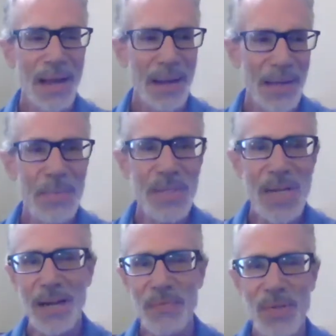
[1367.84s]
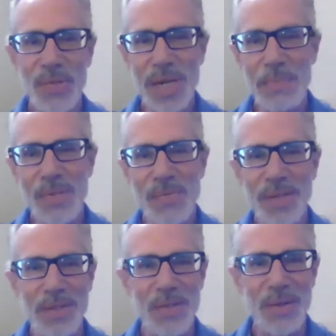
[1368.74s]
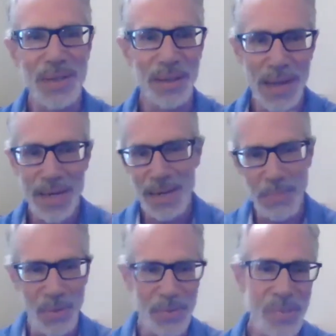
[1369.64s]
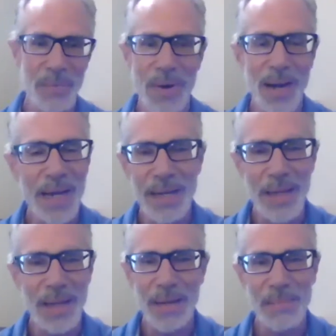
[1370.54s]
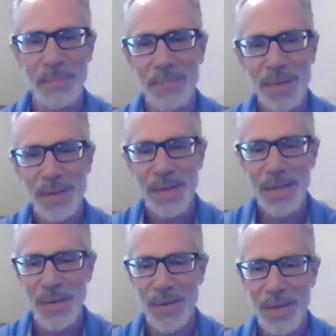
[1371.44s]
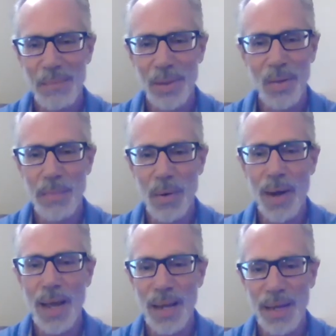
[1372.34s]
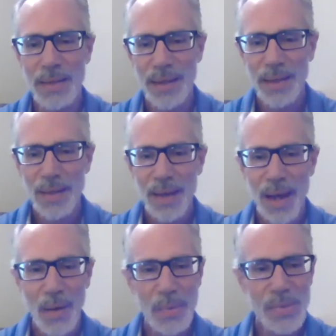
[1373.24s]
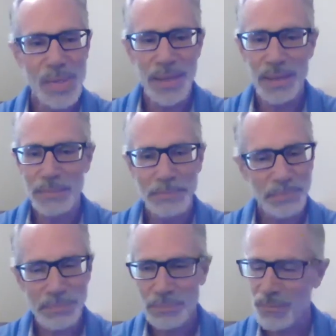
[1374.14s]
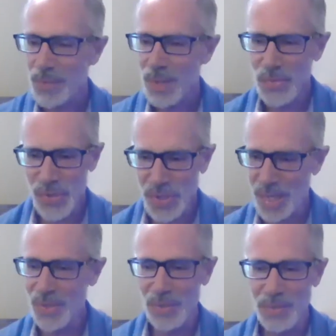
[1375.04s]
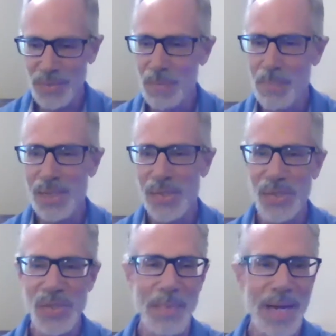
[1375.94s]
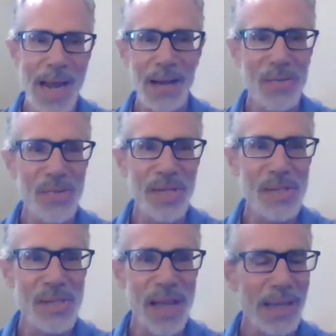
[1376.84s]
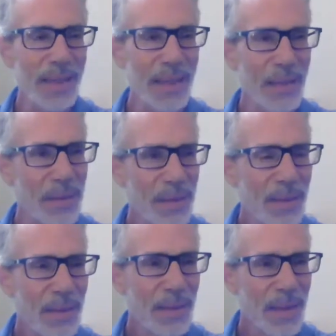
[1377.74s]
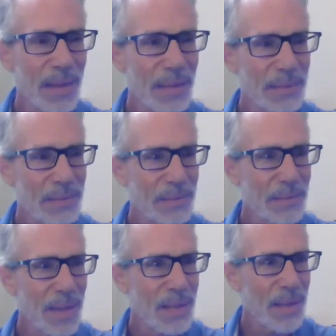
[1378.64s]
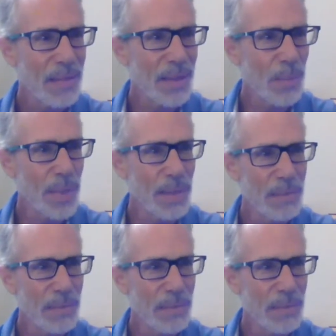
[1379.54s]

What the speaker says: imitate a few steps of it during the lightning bolts in rain. It blew them away. And I was just like to mix in some analogies, like I think we